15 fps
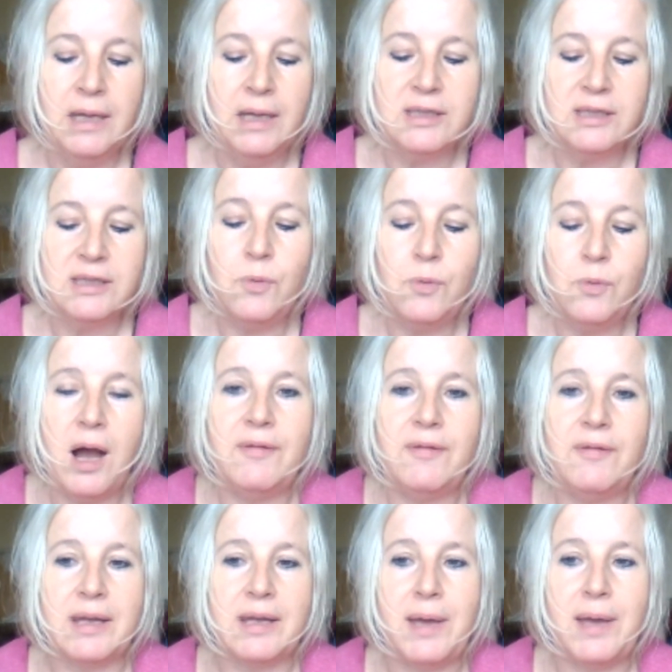So what I
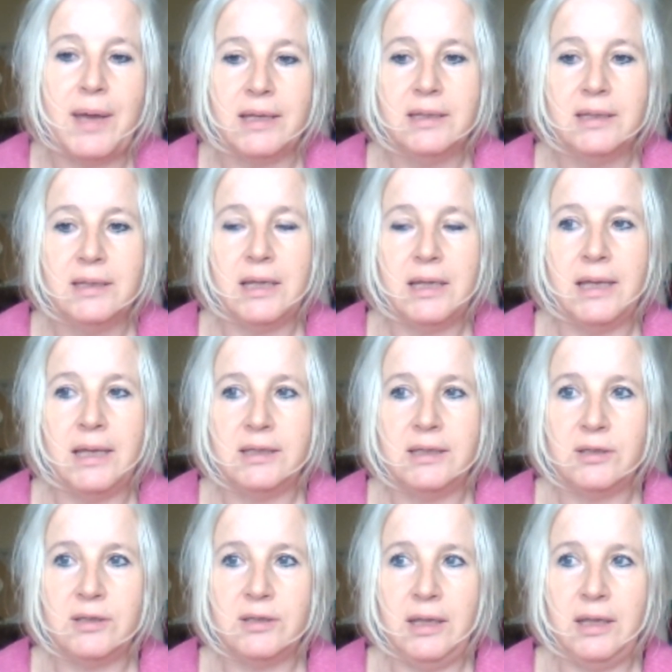recommend
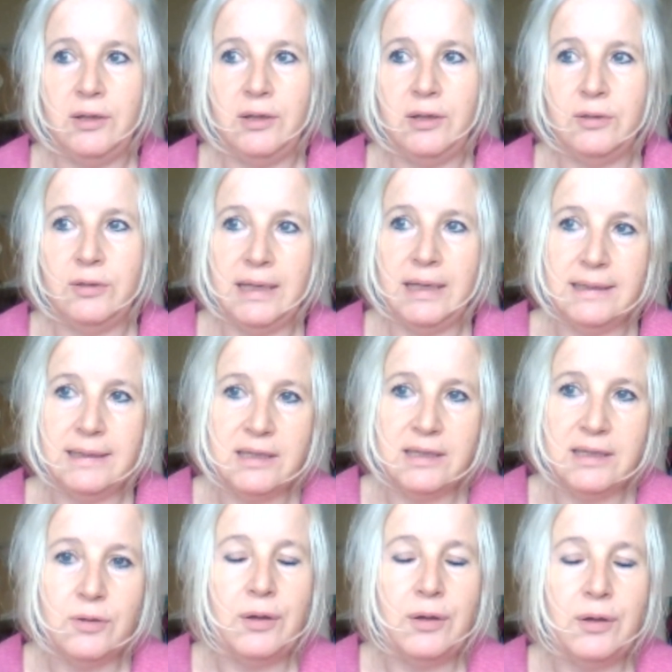is either using linseed
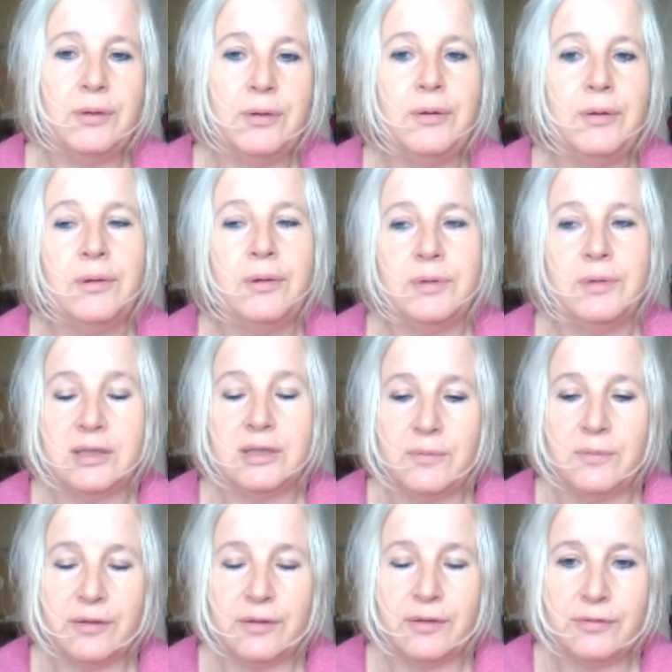oil, which is
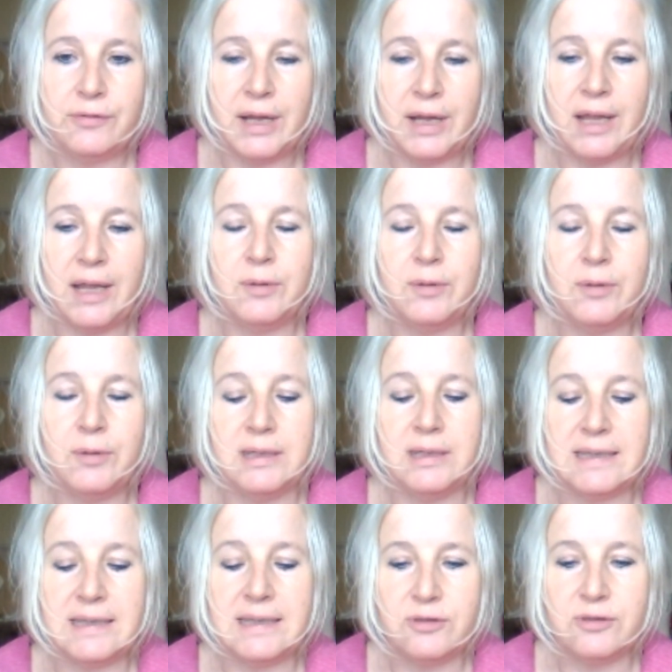omega-3, which is an
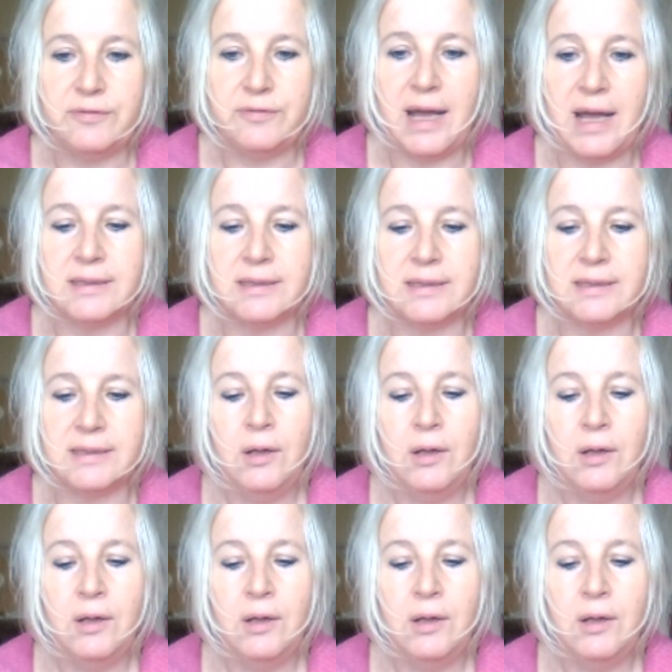essential fat,